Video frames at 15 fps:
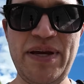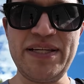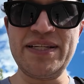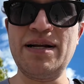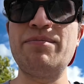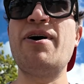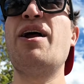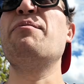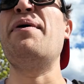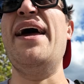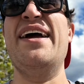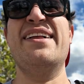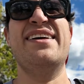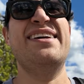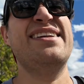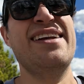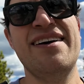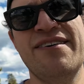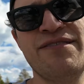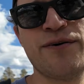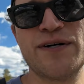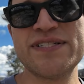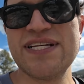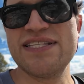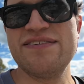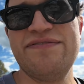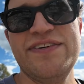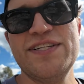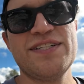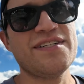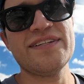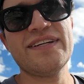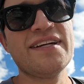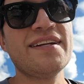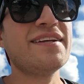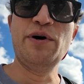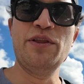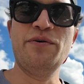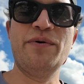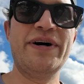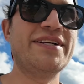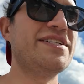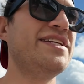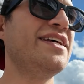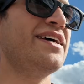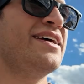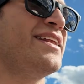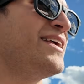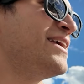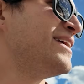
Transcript: picked it up automatically. Now, of course, that's a feature that my other watch did.